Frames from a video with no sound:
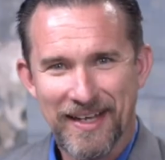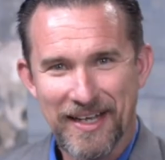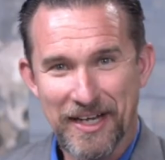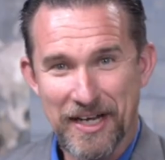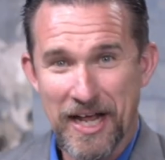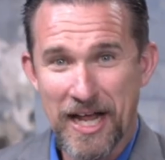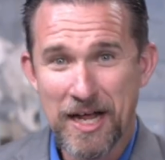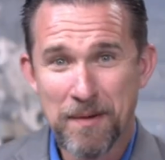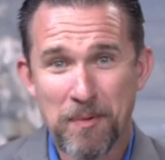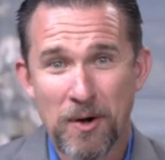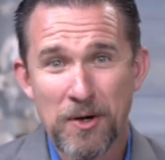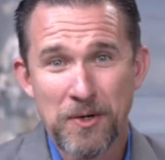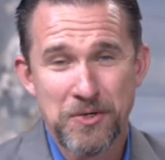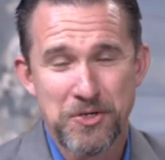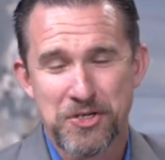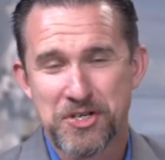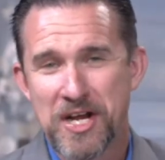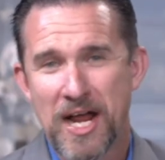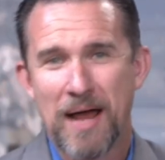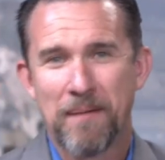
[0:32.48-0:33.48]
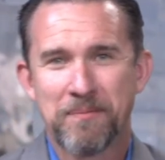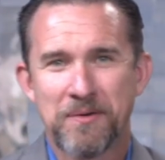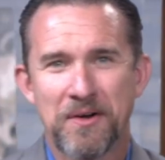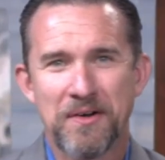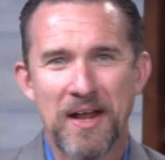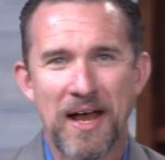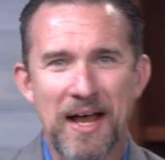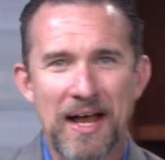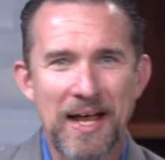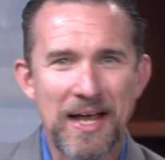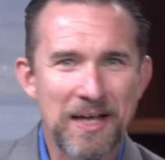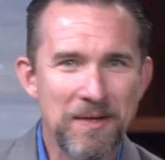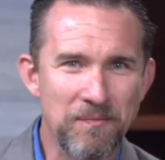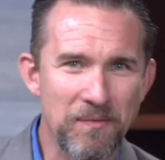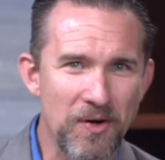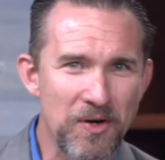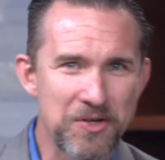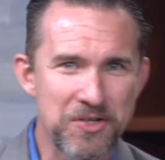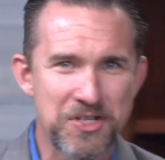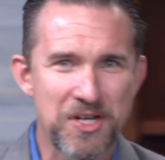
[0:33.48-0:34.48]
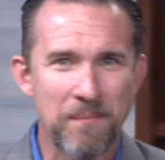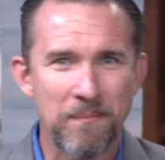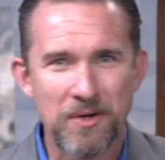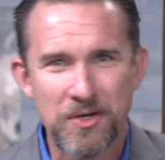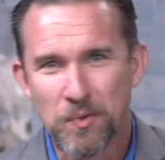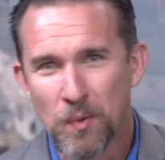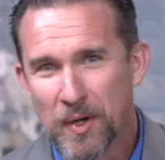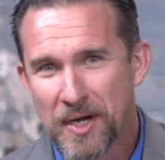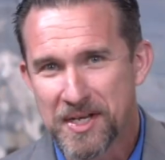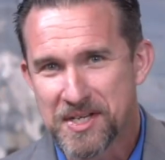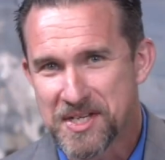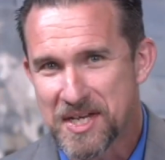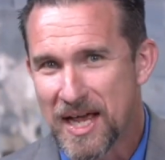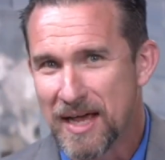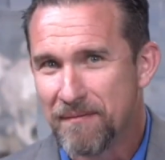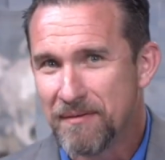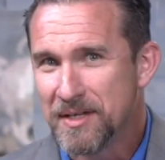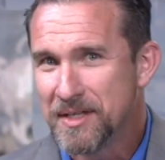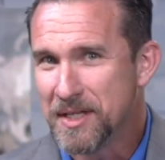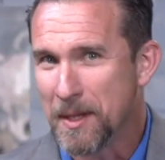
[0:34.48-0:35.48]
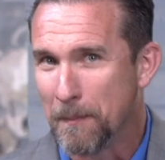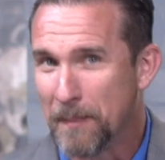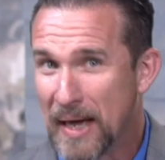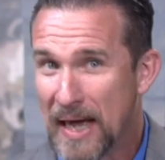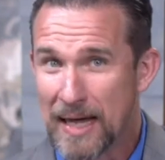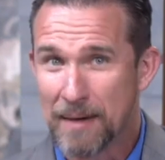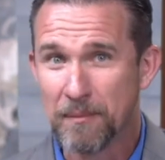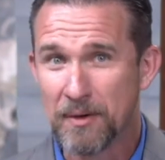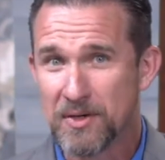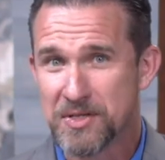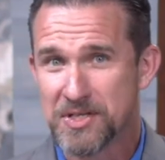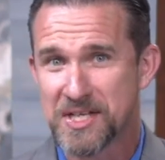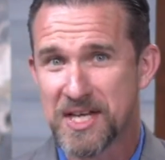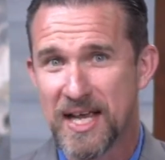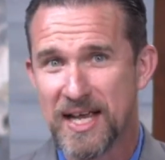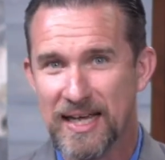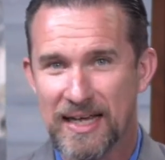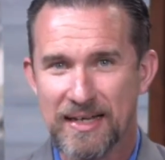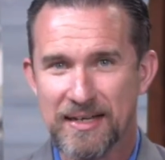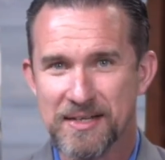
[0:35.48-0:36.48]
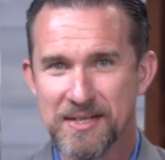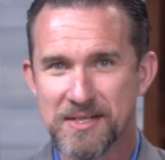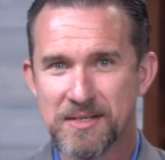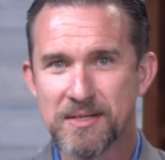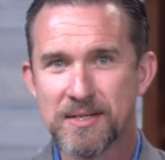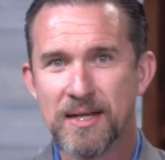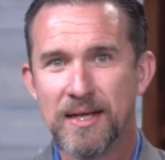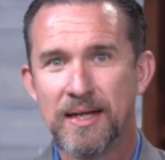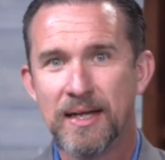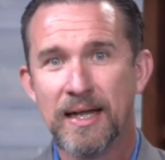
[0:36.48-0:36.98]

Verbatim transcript: In Hebrews chapter 9, verse number 27, the Bible says,